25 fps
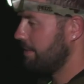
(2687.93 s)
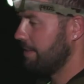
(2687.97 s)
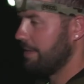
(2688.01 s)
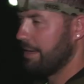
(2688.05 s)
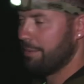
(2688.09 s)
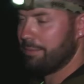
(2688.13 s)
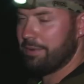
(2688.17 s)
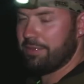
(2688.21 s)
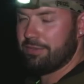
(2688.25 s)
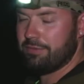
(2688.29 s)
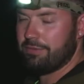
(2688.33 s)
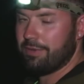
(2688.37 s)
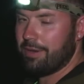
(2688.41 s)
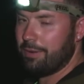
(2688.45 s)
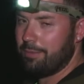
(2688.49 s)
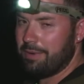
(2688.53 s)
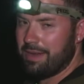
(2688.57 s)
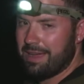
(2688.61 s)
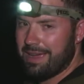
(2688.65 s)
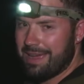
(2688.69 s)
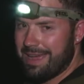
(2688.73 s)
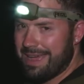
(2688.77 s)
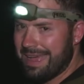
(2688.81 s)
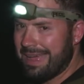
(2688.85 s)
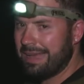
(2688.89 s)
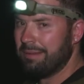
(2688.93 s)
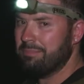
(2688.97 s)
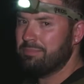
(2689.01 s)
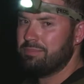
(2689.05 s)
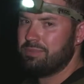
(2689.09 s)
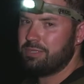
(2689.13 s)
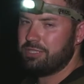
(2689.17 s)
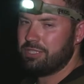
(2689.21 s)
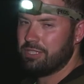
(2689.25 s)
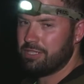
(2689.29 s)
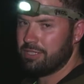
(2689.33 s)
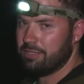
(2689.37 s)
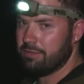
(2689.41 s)
Right, we've thrown
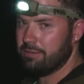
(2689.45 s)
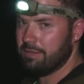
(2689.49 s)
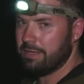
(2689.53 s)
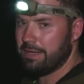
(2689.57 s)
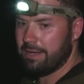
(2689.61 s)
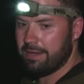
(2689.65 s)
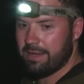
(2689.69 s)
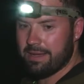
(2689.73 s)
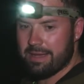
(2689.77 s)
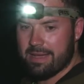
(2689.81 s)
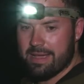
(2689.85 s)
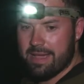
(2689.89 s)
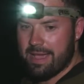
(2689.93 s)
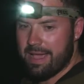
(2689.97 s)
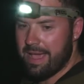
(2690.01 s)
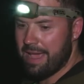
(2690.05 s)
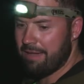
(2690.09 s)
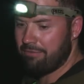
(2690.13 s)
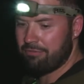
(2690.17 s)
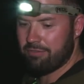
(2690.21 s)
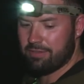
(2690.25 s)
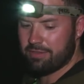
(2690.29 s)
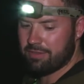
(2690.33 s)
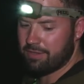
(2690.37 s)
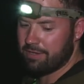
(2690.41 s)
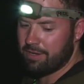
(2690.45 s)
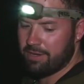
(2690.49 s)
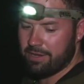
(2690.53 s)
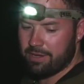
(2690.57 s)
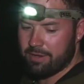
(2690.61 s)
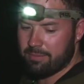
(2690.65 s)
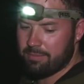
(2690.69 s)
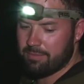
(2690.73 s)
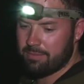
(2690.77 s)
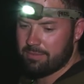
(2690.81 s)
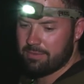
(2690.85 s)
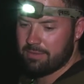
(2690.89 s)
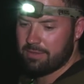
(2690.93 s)
absolutely everything at
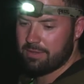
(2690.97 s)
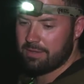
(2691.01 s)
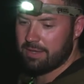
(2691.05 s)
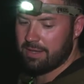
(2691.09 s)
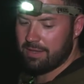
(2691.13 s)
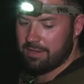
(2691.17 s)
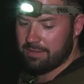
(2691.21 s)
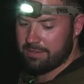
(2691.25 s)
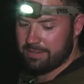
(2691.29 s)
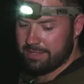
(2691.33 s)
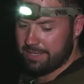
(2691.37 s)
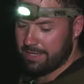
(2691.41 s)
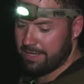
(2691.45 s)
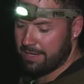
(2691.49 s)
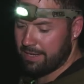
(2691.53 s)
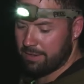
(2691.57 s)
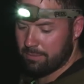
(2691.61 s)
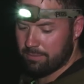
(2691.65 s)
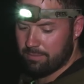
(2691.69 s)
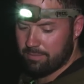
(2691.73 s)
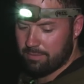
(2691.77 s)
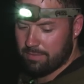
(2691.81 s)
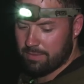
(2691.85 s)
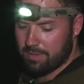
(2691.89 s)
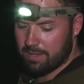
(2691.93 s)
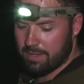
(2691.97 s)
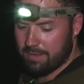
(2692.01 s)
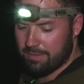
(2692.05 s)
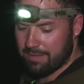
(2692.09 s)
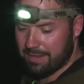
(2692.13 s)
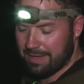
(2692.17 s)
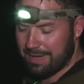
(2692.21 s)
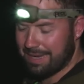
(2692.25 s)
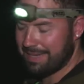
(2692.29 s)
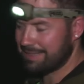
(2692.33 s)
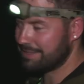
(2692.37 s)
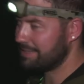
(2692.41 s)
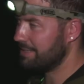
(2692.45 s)
him, and you know, and
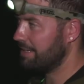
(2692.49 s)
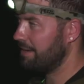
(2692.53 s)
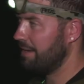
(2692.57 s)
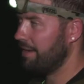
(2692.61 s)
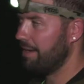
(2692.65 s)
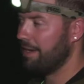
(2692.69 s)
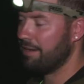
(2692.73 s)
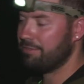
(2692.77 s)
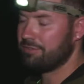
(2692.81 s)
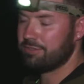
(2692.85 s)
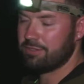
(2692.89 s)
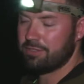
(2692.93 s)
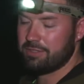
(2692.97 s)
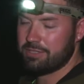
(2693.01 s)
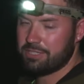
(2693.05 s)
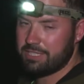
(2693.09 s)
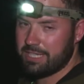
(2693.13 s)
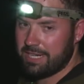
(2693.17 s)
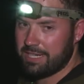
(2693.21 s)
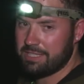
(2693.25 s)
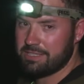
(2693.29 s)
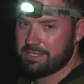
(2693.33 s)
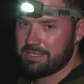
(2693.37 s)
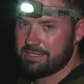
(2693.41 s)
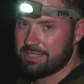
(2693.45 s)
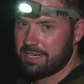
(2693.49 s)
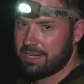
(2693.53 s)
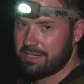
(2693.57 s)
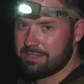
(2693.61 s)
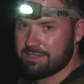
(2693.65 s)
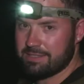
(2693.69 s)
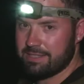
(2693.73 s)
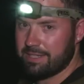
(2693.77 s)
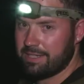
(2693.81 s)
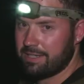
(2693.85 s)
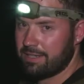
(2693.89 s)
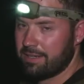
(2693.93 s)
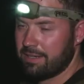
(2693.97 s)
the last night after a change of
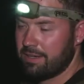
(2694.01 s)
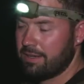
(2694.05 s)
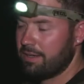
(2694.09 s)
tactic,